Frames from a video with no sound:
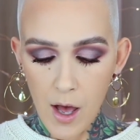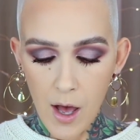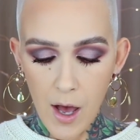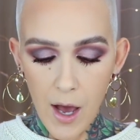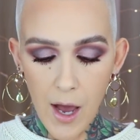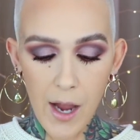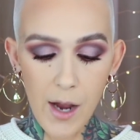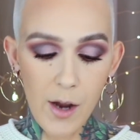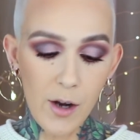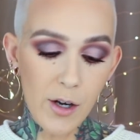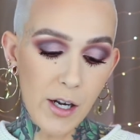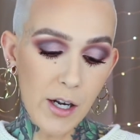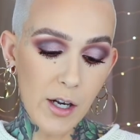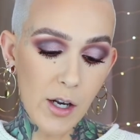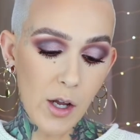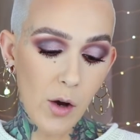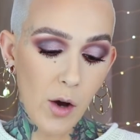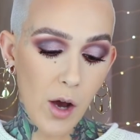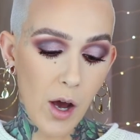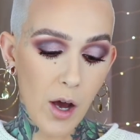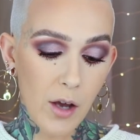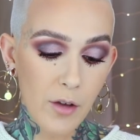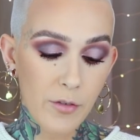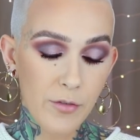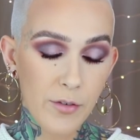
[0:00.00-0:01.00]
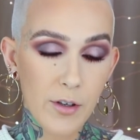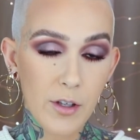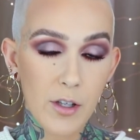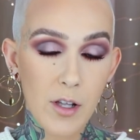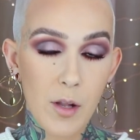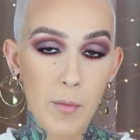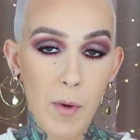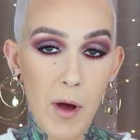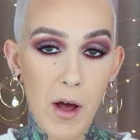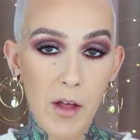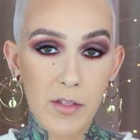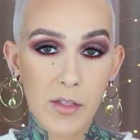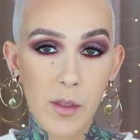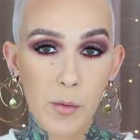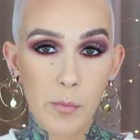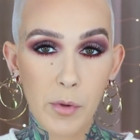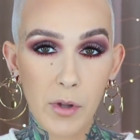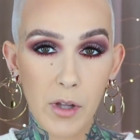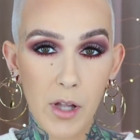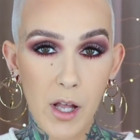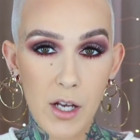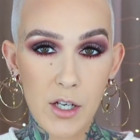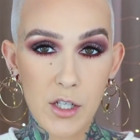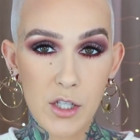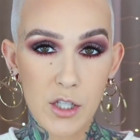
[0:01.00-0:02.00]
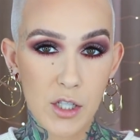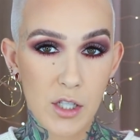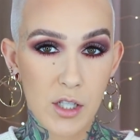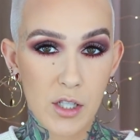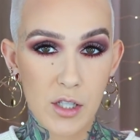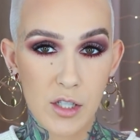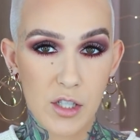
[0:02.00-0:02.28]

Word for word: I already know how I feel about the blush